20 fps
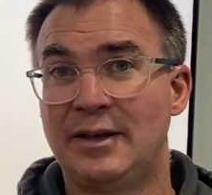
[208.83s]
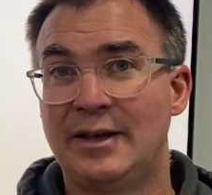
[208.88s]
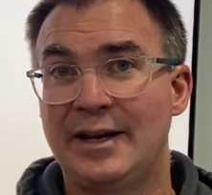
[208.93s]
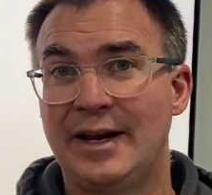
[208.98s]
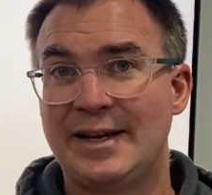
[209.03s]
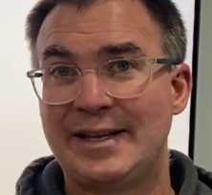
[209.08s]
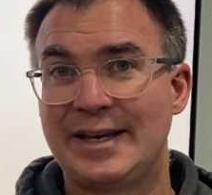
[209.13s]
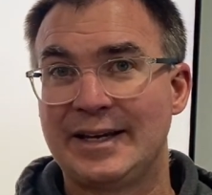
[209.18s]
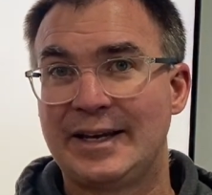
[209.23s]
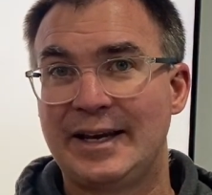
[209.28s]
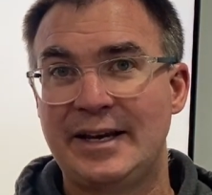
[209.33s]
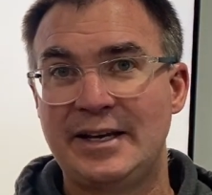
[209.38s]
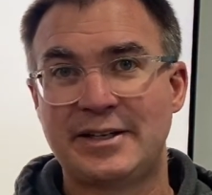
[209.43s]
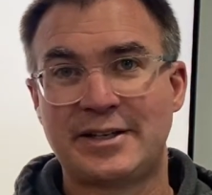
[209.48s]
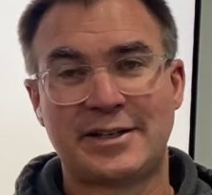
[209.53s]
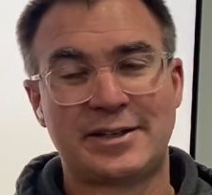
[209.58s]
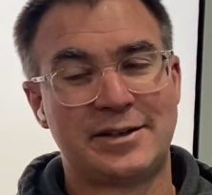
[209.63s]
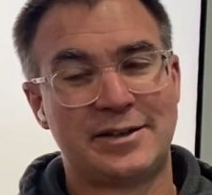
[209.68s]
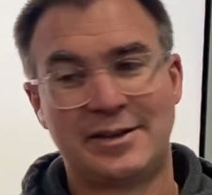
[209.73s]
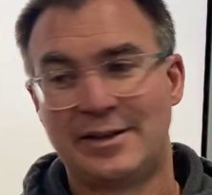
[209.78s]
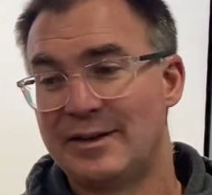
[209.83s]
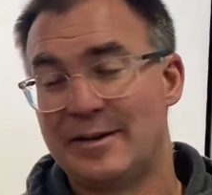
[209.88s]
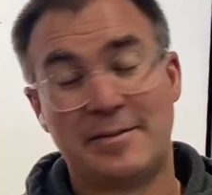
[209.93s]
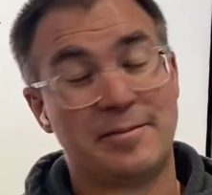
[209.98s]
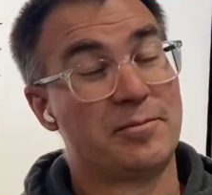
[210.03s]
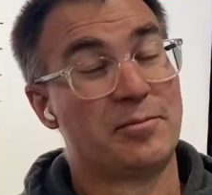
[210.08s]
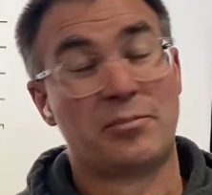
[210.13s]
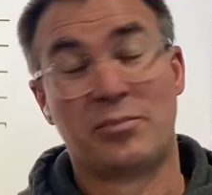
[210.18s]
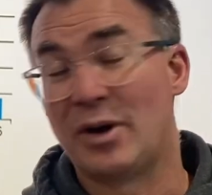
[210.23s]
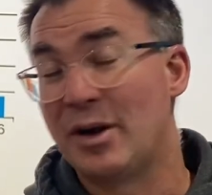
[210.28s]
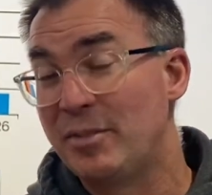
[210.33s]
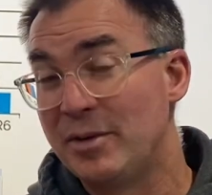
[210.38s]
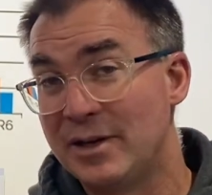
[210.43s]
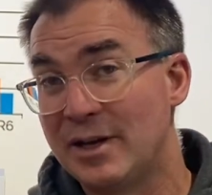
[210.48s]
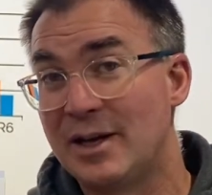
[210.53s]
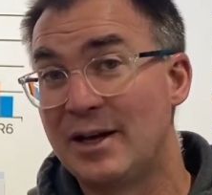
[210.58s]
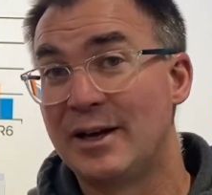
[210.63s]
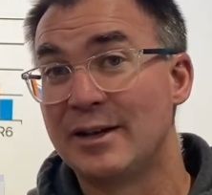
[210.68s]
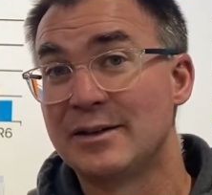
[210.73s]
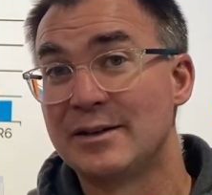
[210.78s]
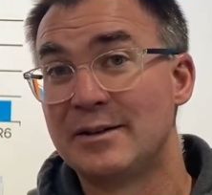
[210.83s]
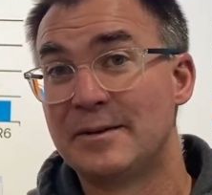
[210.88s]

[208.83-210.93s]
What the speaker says: In that case, probably not.